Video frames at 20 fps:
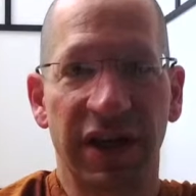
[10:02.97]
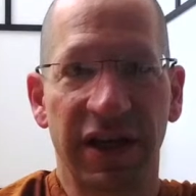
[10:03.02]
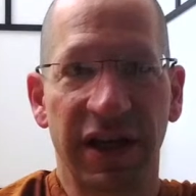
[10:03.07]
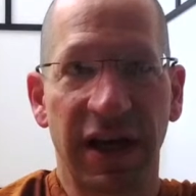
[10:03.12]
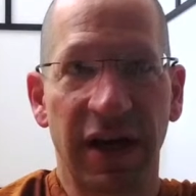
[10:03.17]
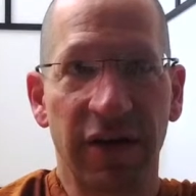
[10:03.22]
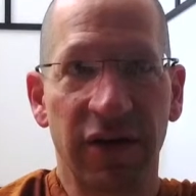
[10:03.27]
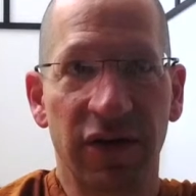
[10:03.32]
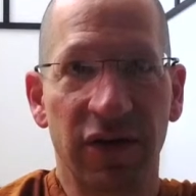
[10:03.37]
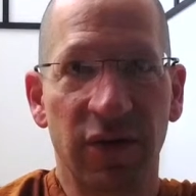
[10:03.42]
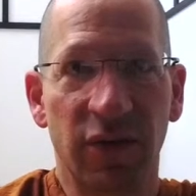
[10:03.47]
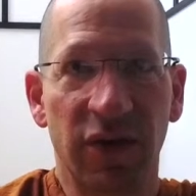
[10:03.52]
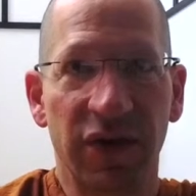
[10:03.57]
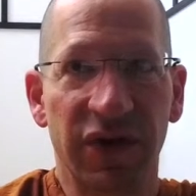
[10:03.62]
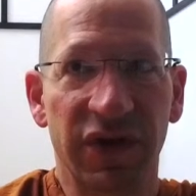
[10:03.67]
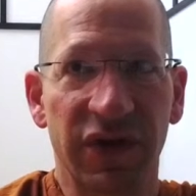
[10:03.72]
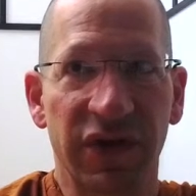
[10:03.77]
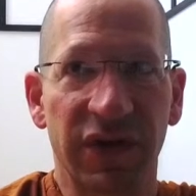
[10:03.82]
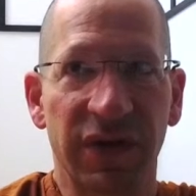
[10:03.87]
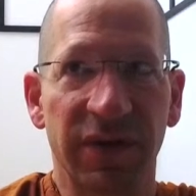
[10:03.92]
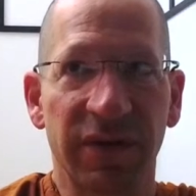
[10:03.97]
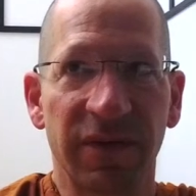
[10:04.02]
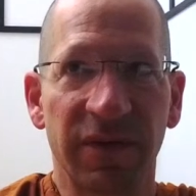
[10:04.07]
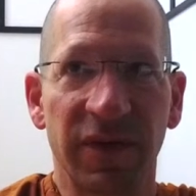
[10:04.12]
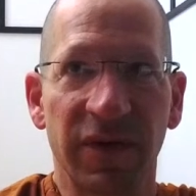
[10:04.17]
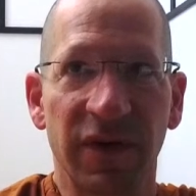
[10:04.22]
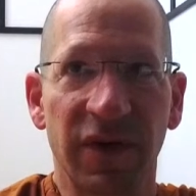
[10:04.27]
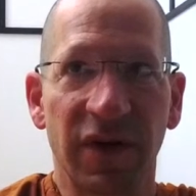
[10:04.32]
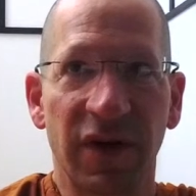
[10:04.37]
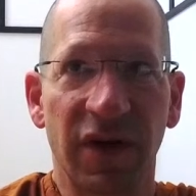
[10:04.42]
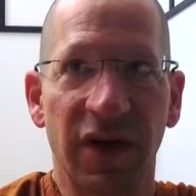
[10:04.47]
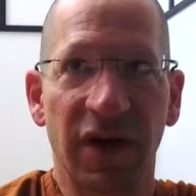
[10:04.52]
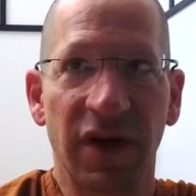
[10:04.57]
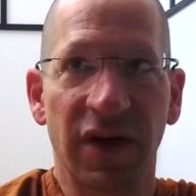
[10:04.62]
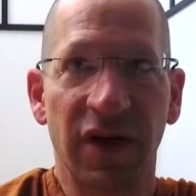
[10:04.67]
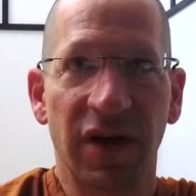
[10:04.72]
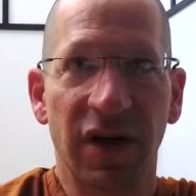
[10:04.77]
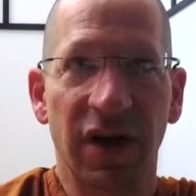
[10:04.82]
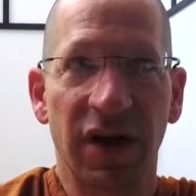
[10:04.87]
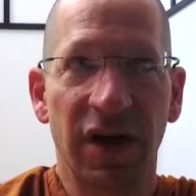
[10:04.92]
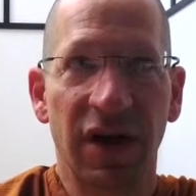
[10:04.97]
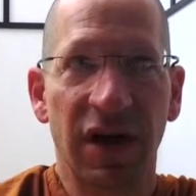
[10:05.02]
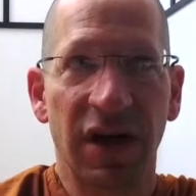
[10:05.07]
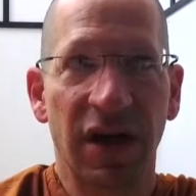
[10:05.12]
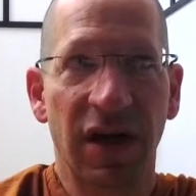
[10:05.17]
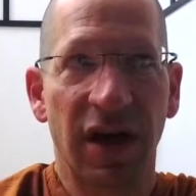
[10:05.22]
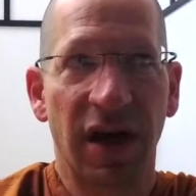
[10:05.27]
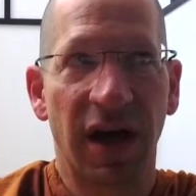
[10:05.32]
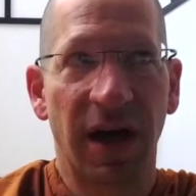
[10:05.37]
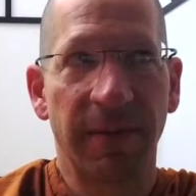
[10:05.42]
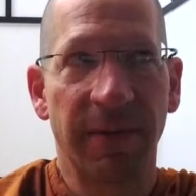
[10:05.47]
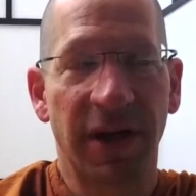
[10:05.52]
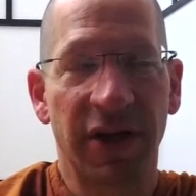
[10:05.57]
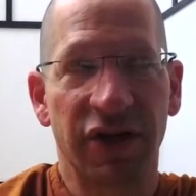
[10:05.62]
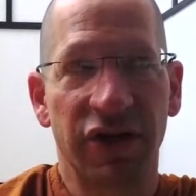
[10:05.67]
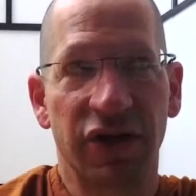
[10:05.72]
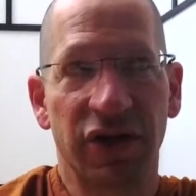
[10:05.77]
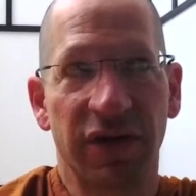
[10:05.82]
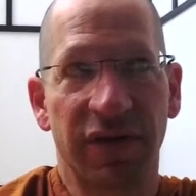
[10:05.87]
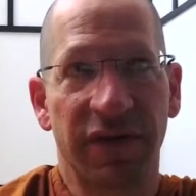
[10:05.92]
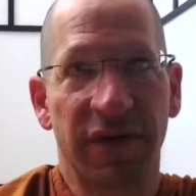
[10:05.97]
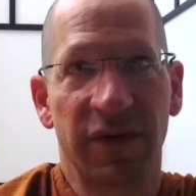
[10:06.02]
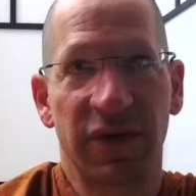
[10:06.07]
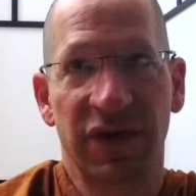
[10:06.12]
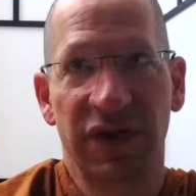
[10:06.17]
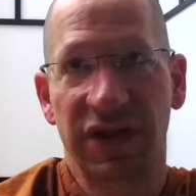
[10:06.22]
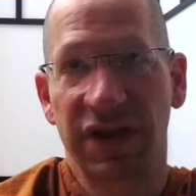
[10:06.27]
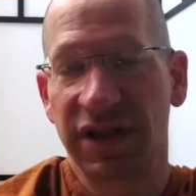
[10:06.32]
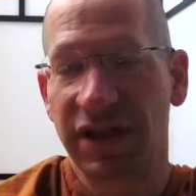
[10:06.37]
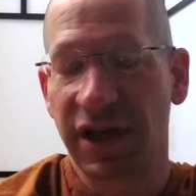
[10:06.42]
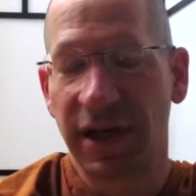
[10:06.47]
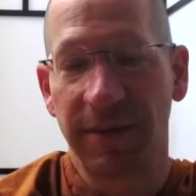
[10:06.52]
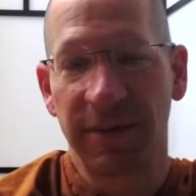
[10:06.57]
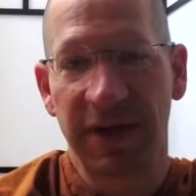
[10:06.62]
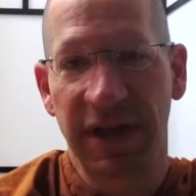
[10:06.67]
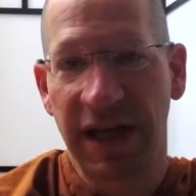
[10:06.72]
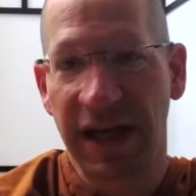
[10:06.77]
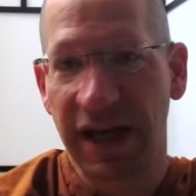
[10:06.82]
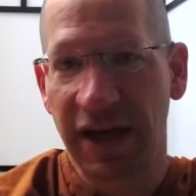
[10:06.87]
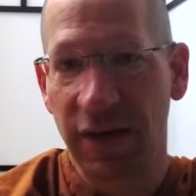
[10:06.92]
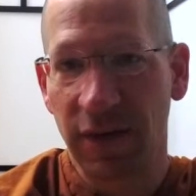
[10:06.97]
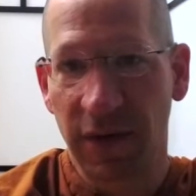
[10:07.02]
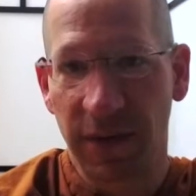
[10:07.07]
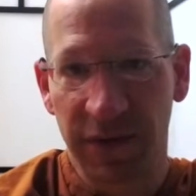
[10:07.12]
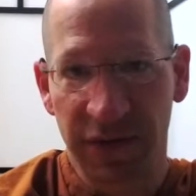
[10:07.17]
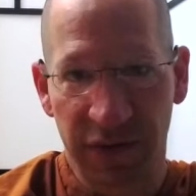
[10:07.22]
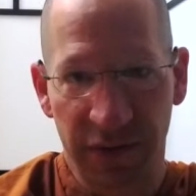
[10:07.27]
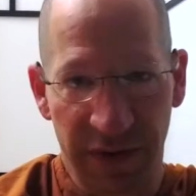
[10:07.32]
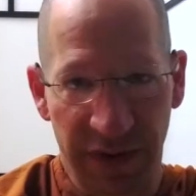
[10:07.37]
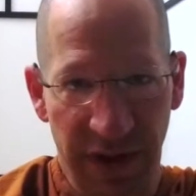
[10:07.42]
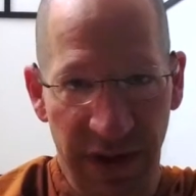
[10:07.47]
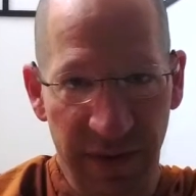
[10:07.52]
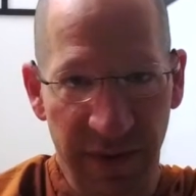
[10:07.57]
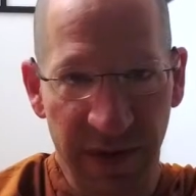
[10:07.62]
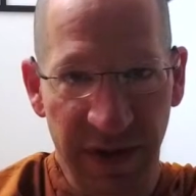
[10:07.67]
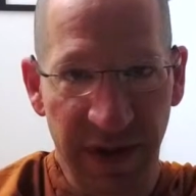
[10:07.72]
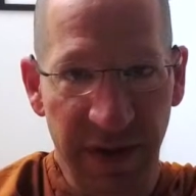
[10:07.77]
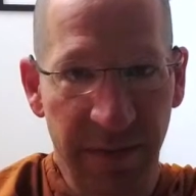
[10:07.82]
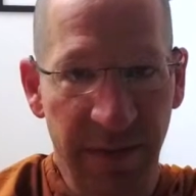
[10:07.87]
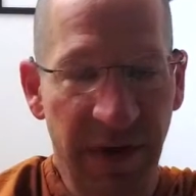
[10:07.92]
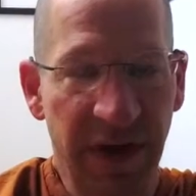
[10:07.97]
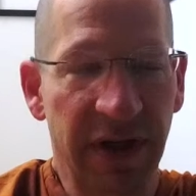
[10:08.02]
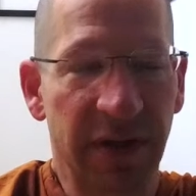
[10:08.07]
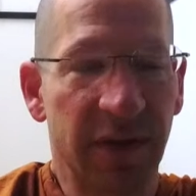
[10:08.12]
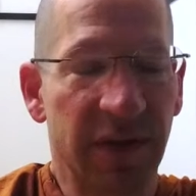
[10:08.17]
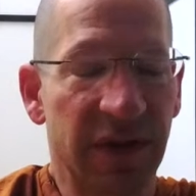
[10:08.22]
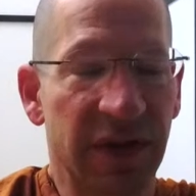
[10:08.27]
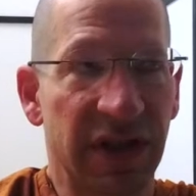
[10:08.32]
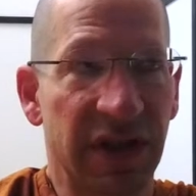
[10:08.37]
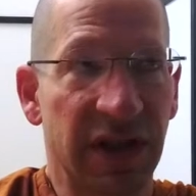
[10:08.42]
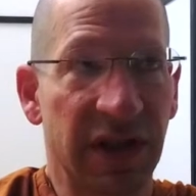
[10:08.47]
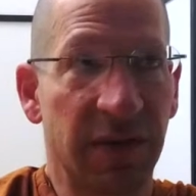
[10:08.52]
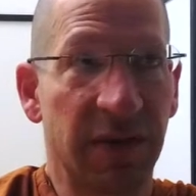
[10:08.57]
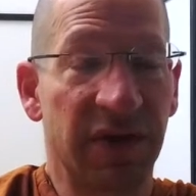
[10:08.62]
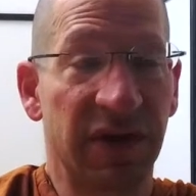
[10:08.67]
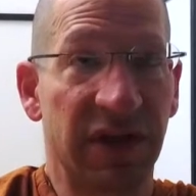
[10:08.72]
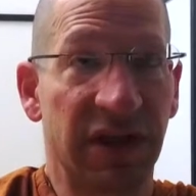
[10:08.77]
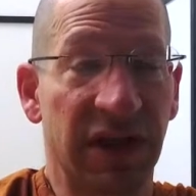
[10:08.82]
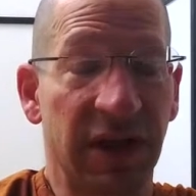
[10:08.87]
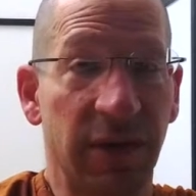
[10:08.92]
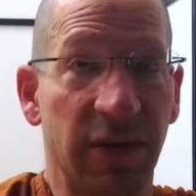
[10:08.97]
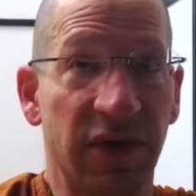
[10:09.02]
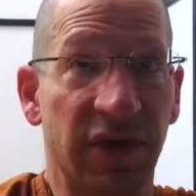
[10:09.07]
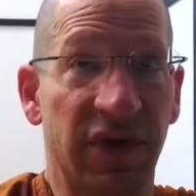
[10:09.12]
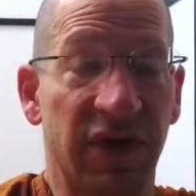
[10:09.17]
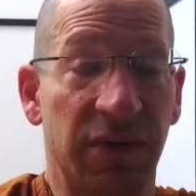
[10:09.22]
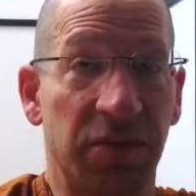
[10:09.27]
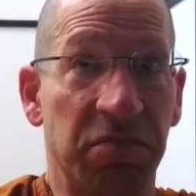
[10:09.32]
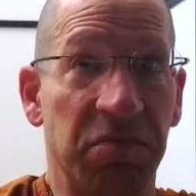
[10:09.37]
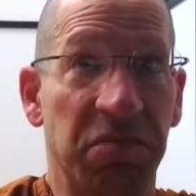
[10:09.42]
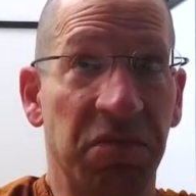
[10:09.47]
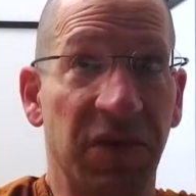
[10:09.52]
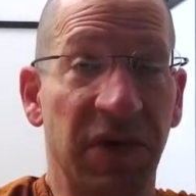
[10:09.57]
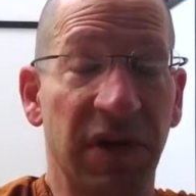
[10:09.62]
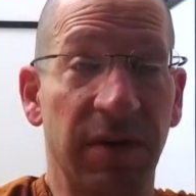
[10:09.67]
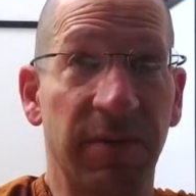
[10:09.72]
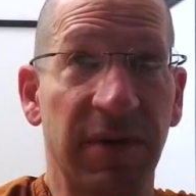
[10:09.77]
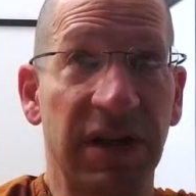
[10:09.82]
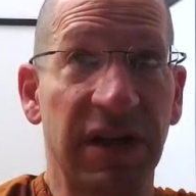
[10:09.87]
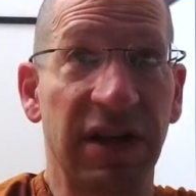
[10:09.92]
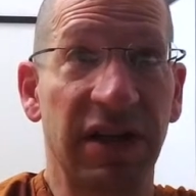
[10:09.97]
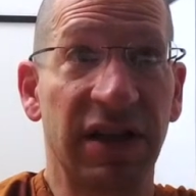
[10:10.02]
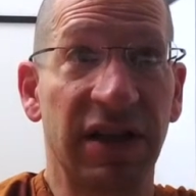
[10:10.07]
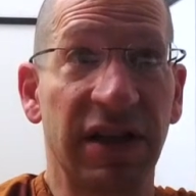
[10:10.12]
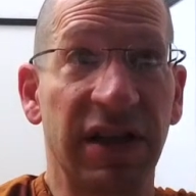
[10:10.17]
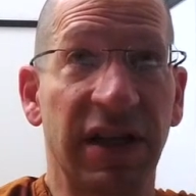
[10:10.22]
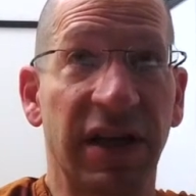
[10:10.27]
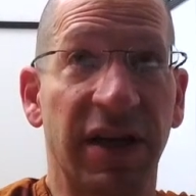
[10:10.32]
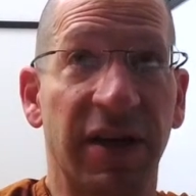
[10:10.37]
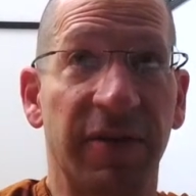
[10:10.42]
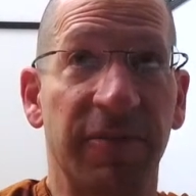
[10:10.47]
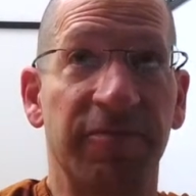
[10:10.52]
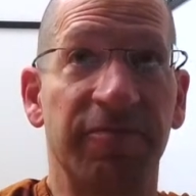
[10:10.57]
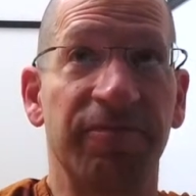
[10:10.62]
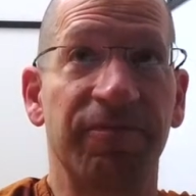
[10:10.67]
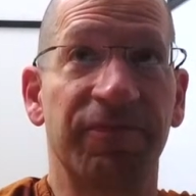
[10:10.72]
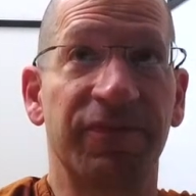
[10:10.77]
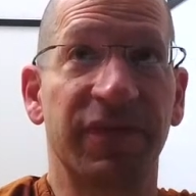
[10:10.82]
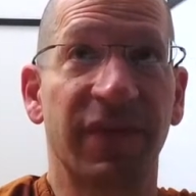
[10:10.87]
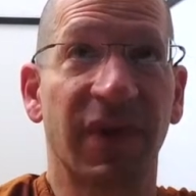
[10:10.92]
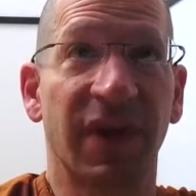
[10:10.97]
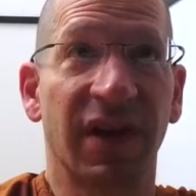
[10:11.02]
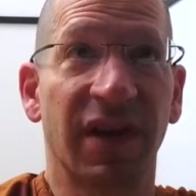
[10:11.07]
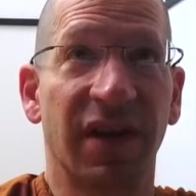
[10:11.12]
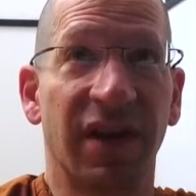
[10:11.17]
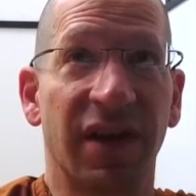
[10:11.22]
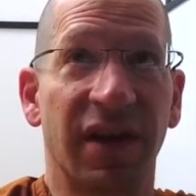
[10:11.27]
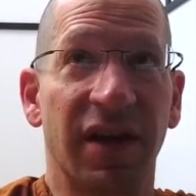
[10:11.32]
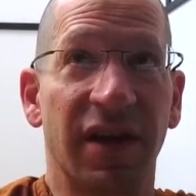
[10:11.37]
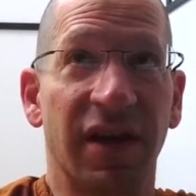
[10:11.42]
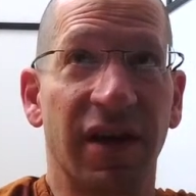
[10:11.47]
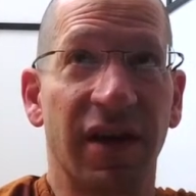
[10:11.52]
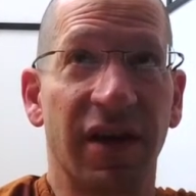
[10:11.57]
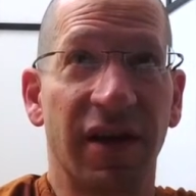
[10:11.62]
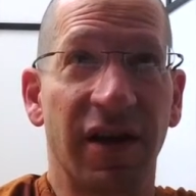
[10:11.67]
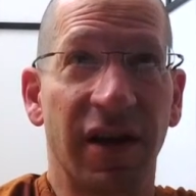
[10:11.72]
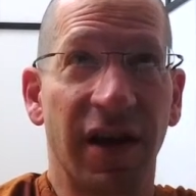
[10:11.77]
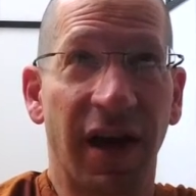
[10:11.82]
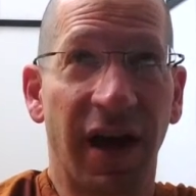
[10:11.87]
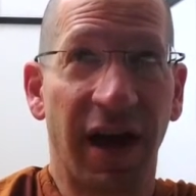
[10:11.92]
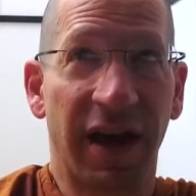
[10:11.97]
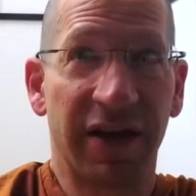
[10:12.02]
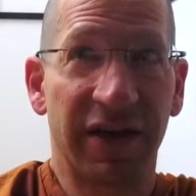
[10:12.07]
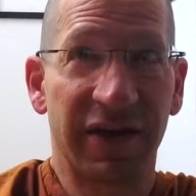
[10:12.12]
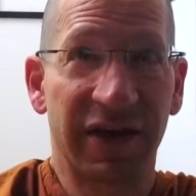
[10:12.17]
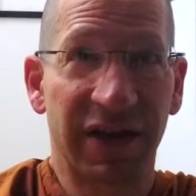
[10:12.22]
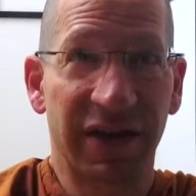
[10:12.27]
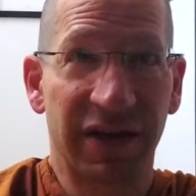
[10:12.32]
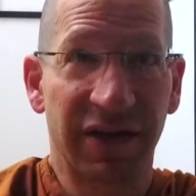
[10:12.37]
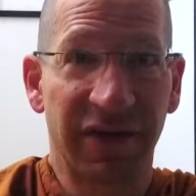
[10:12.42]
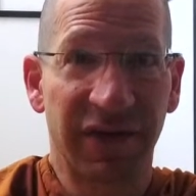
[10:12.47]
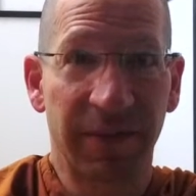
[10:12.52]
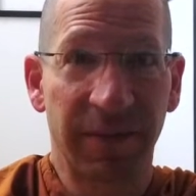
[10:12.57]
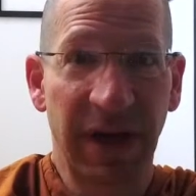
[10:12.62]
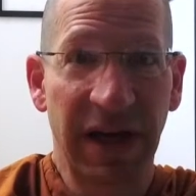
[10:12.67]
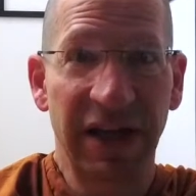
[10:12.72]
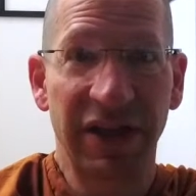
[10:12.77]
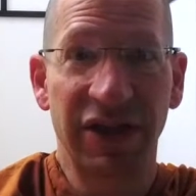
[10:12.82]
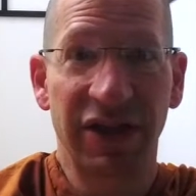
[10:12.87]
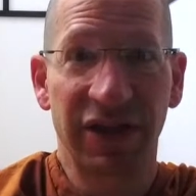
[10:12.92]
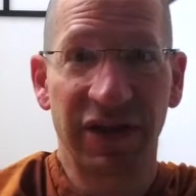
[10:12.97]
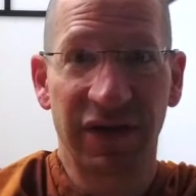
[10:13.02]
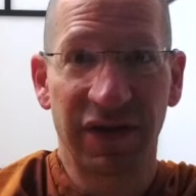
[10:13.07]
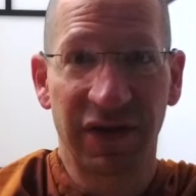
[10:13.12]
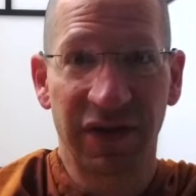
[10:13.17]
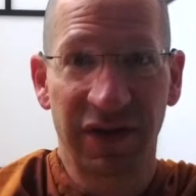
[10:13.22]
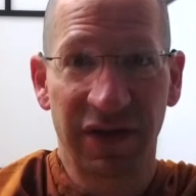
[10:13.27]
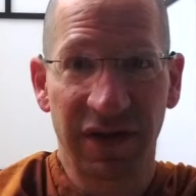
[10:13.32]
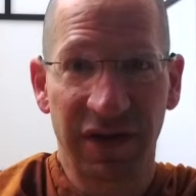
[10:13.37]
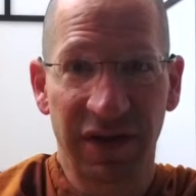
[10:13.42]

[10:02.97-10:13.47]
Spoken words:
encountered was, I'm not sure if it was just the time of day or what was going on with him, but he was immediately had a sense of impatience